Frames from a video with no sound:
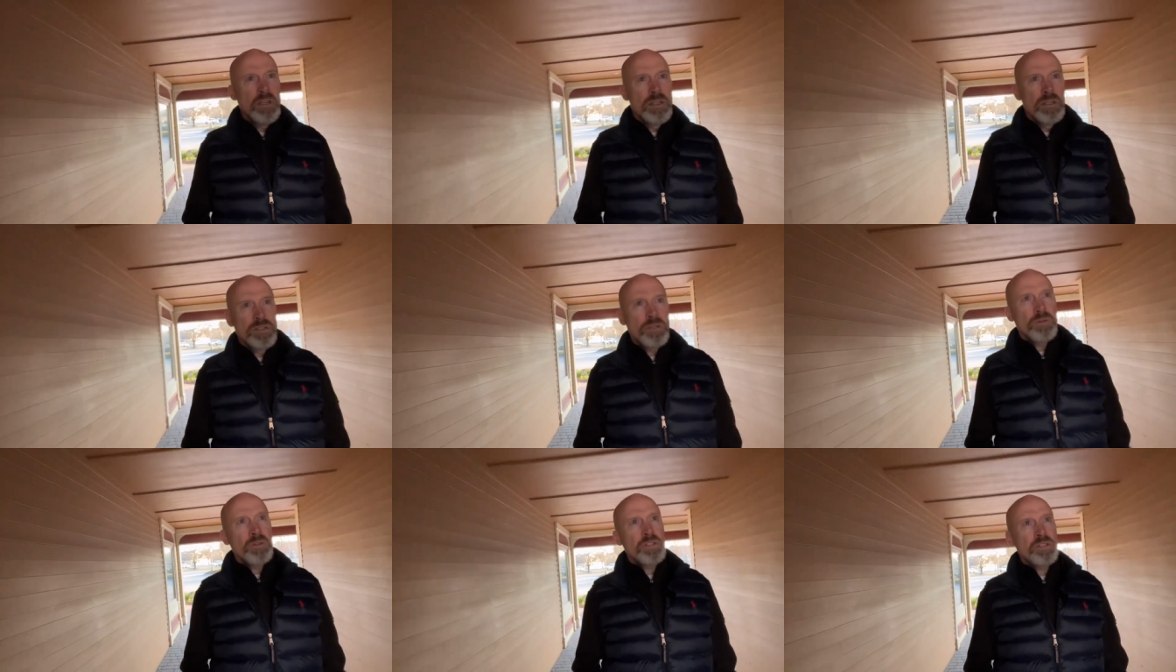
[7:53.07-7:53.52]

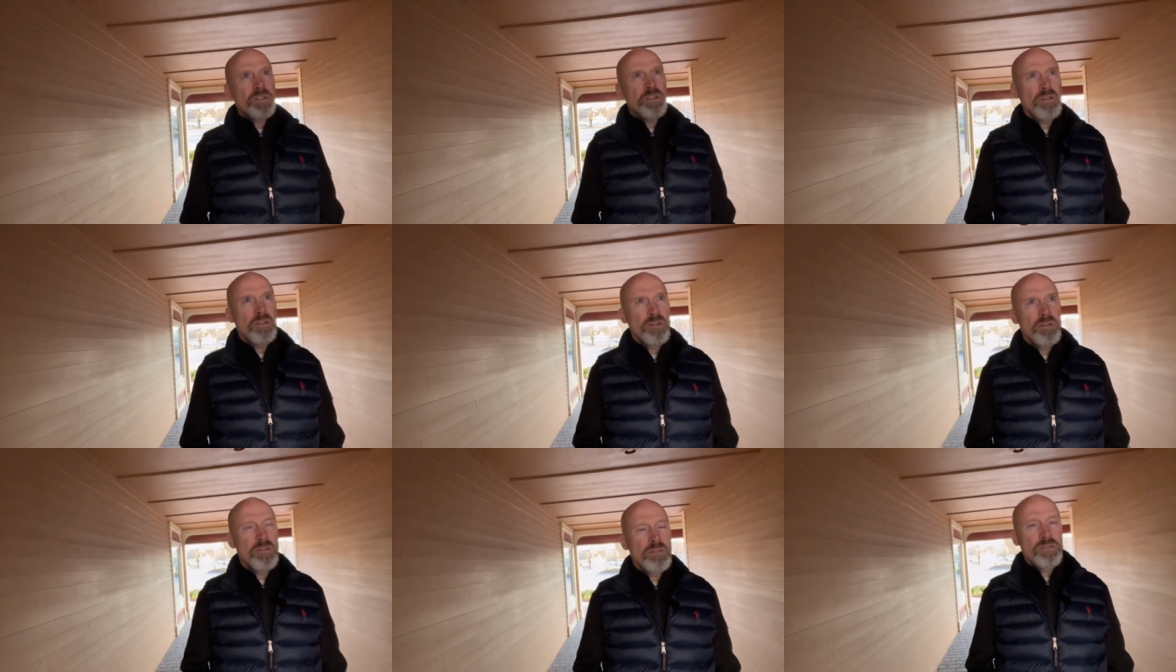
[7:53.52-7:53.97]
So if
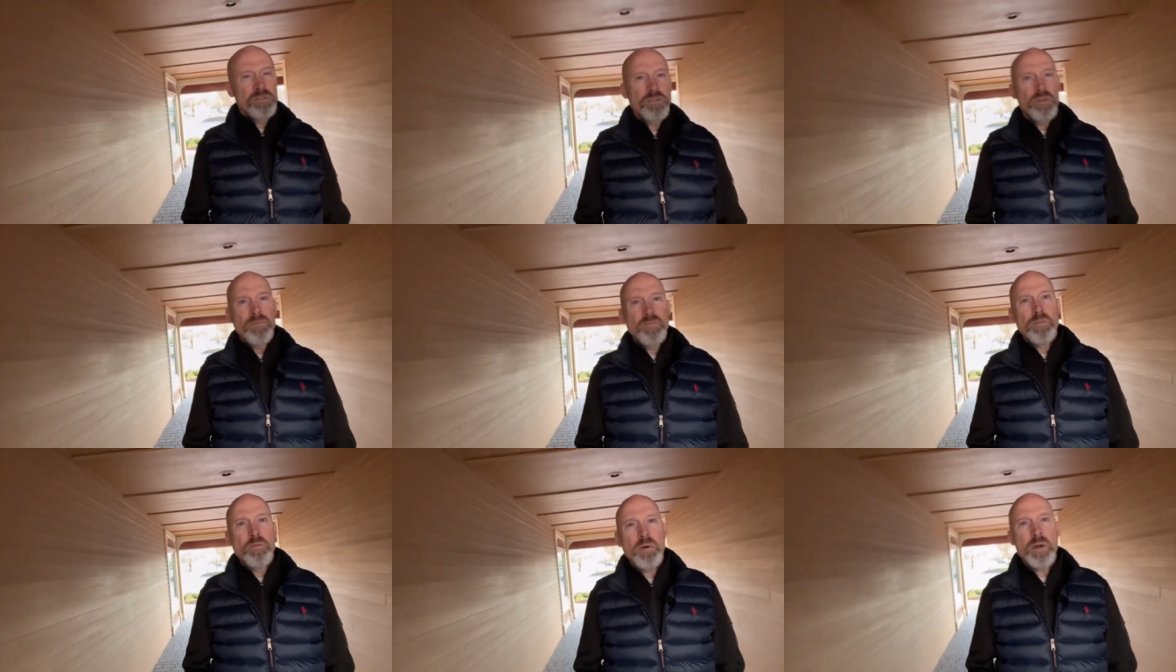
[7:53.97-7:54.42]

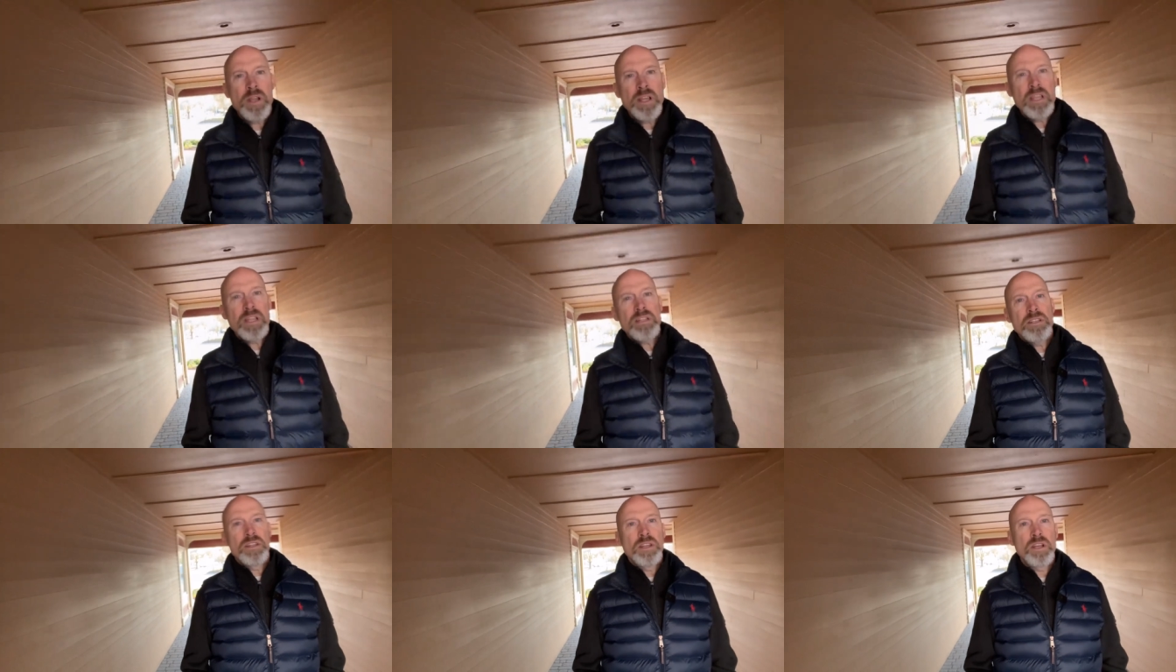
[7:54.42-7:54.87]
you want to
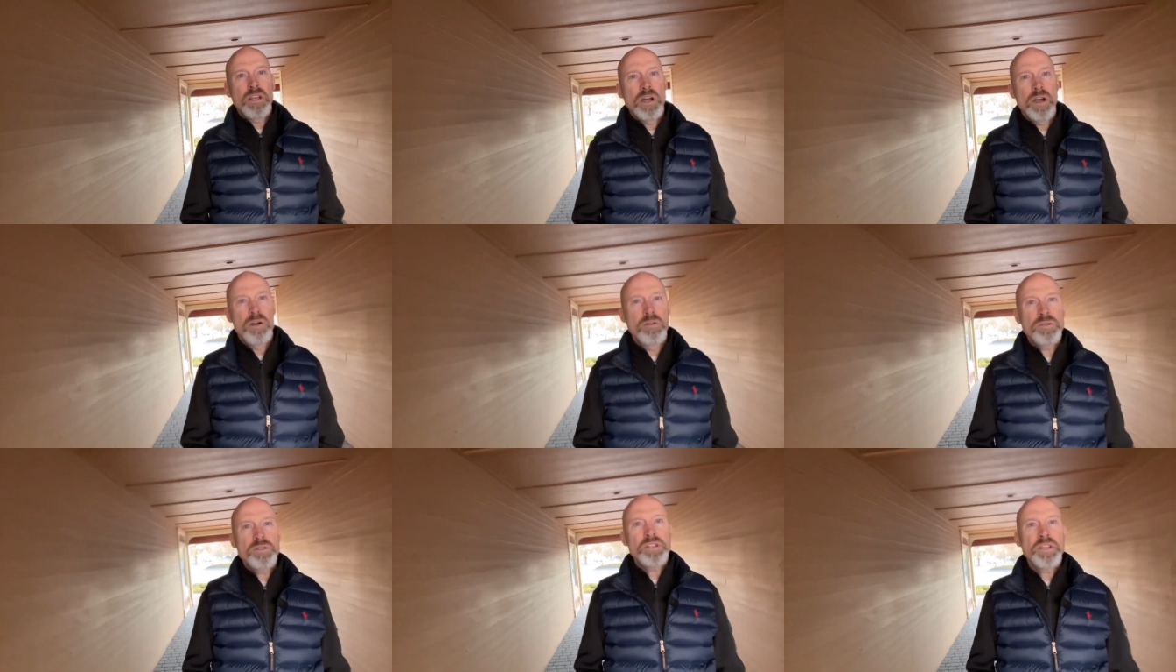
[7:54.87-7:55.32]
get to the
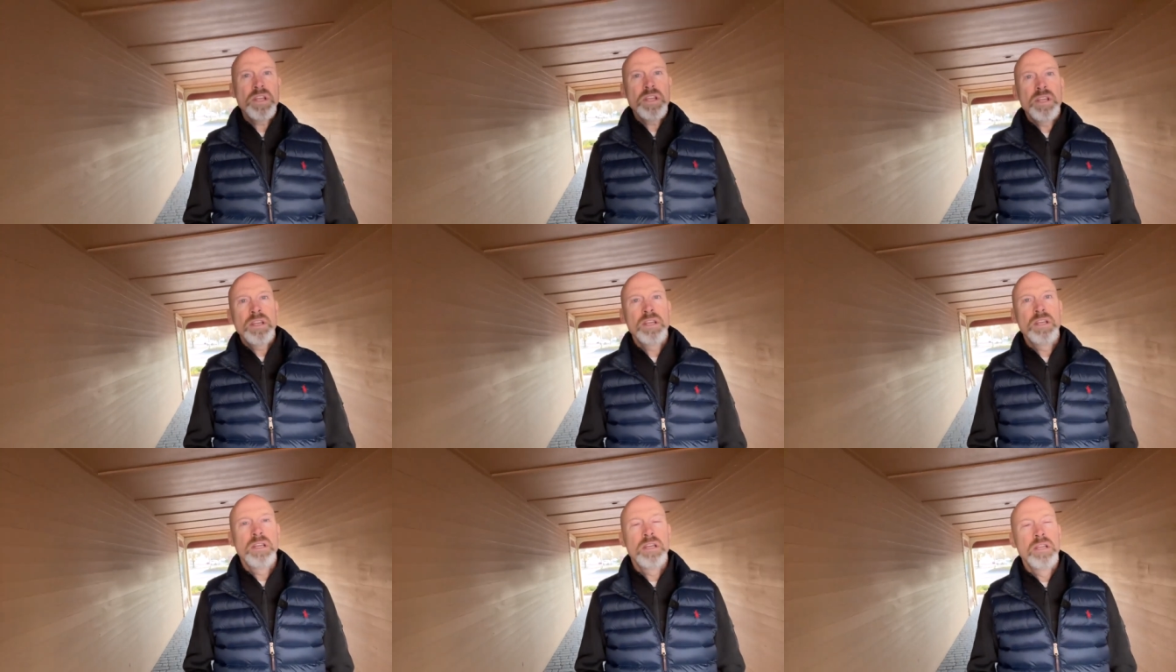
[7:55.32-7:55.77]
coast,
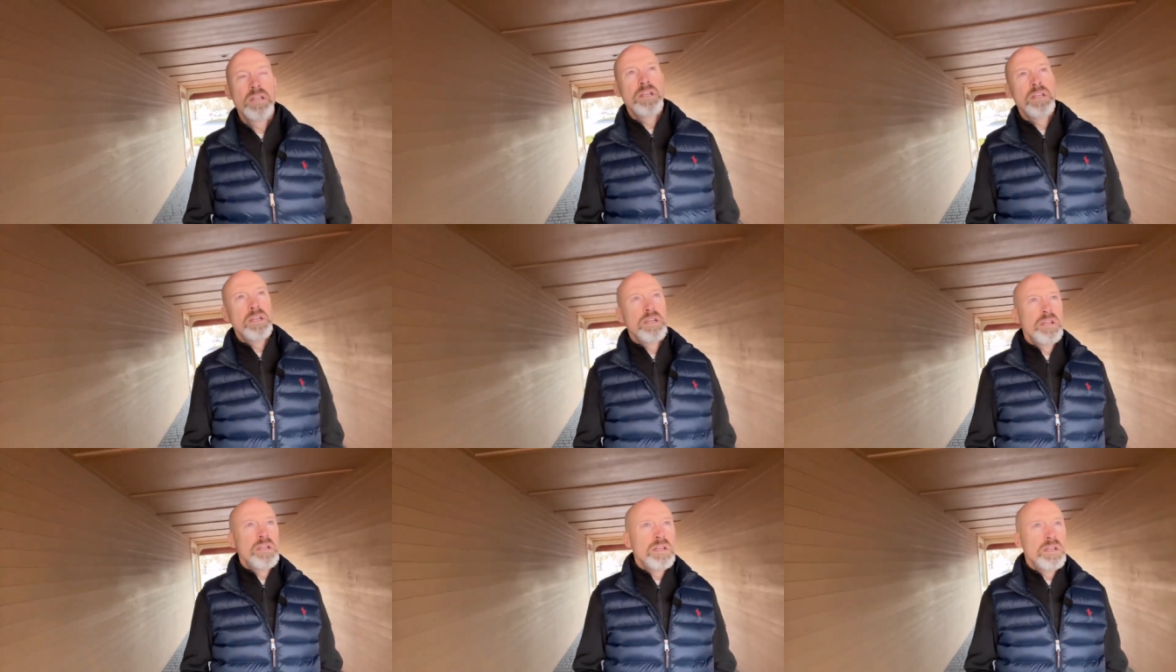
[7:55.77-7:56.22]

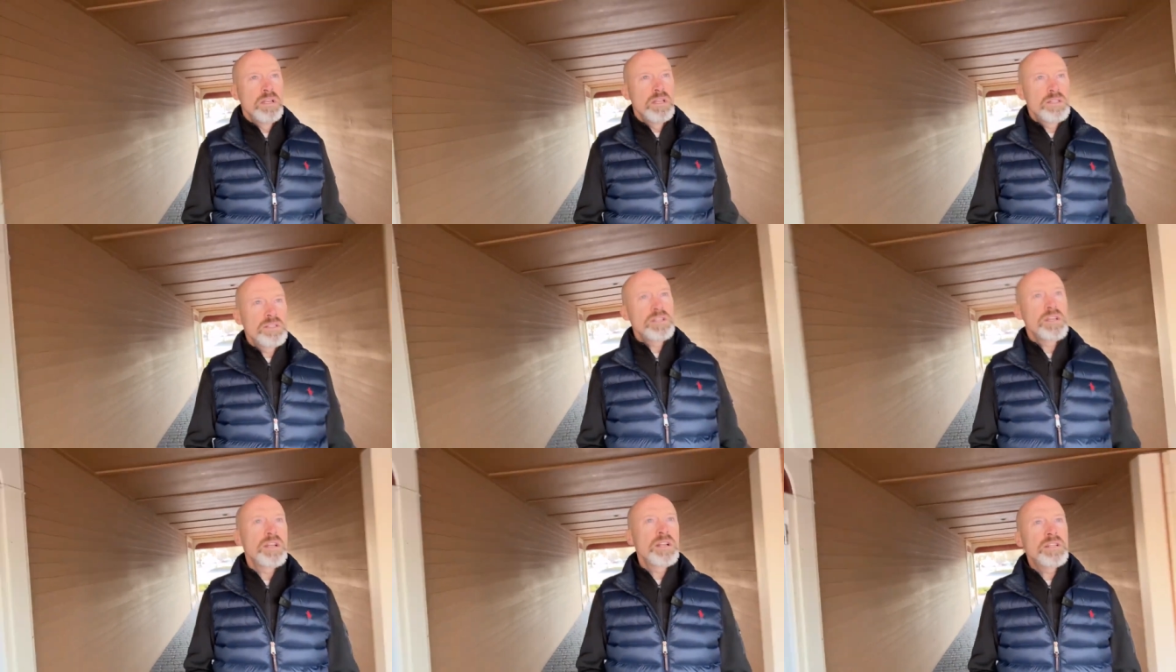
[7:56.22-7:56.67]

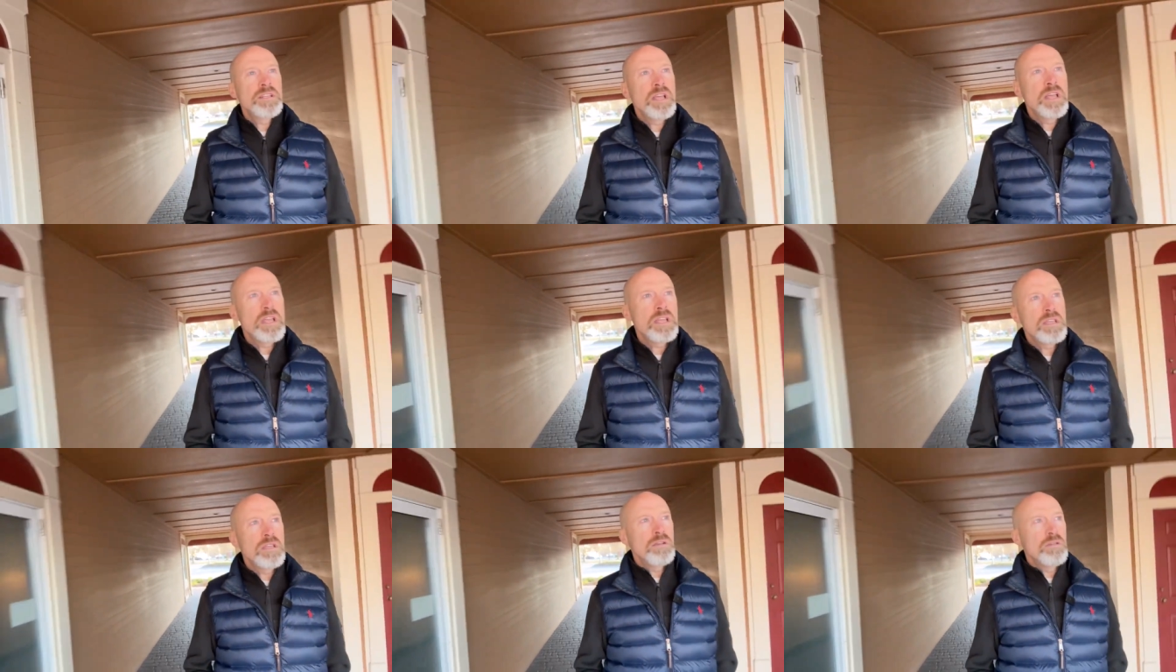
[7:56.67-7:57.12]
it's going to
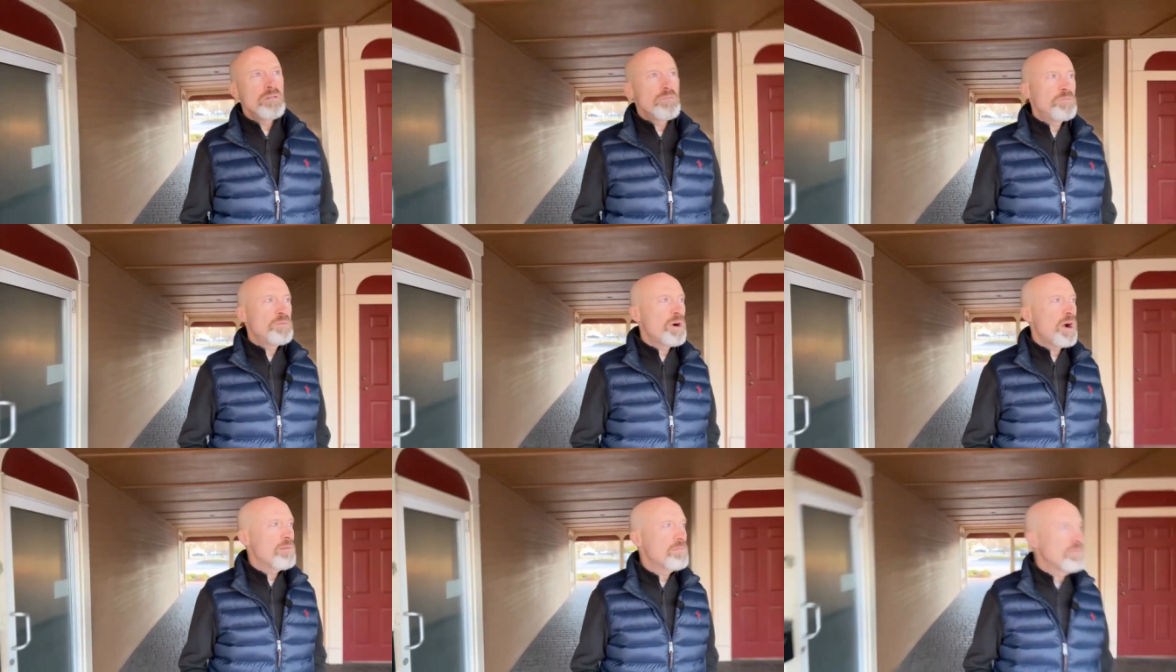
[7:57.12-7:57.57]
take you
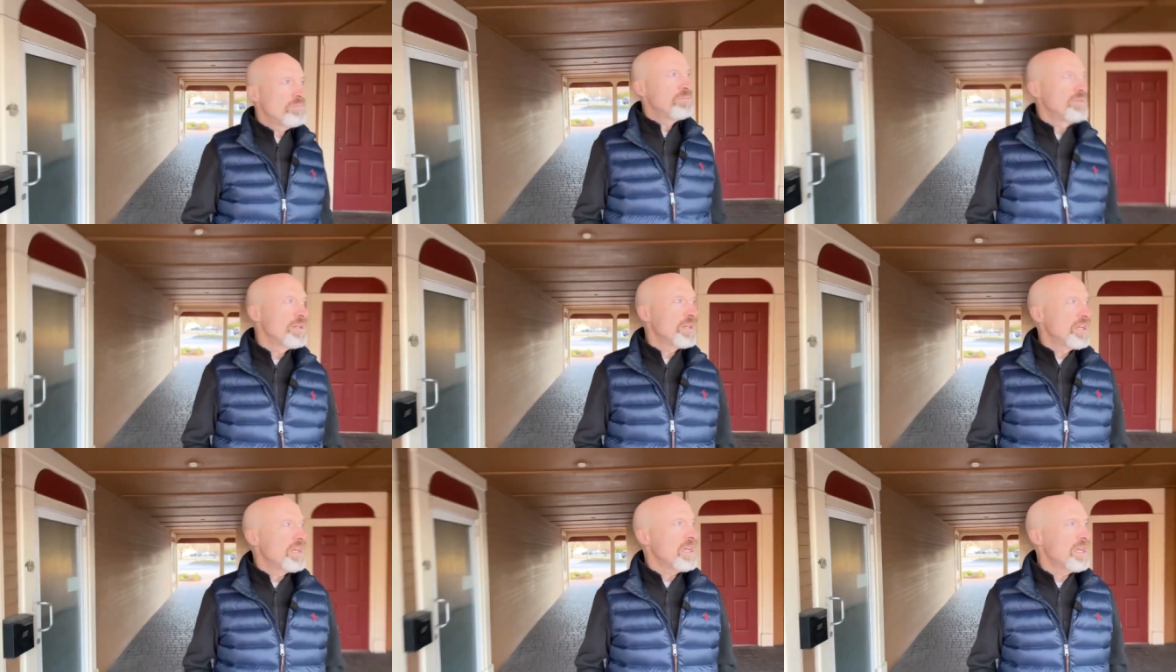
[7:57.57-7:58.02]

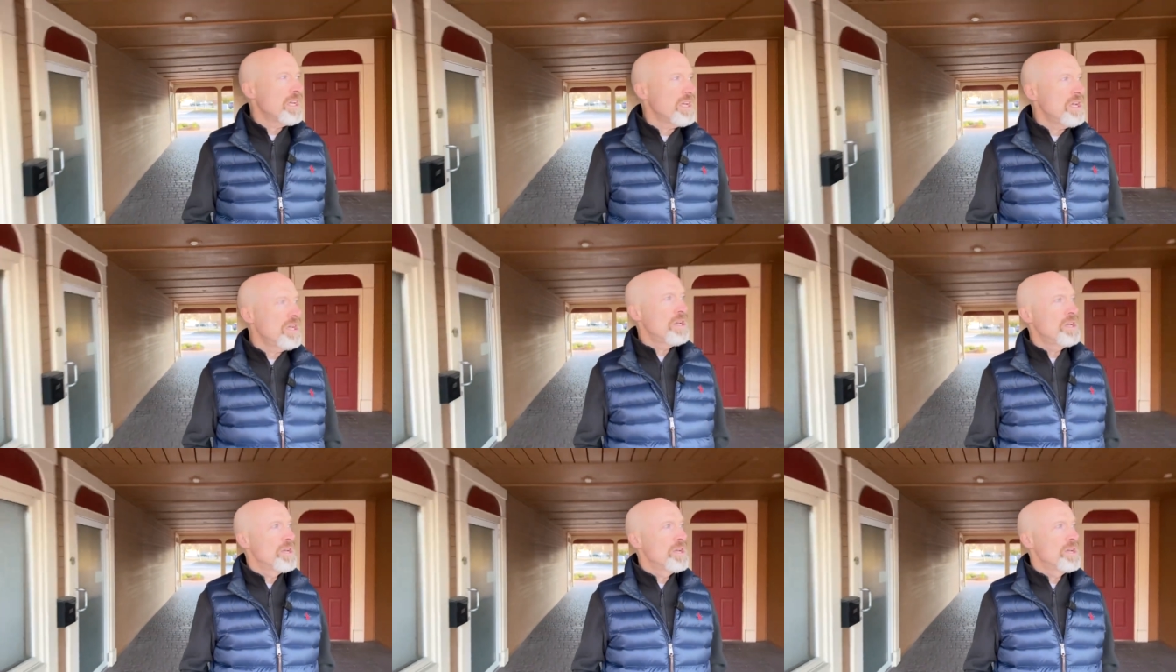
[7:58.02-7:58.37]
probably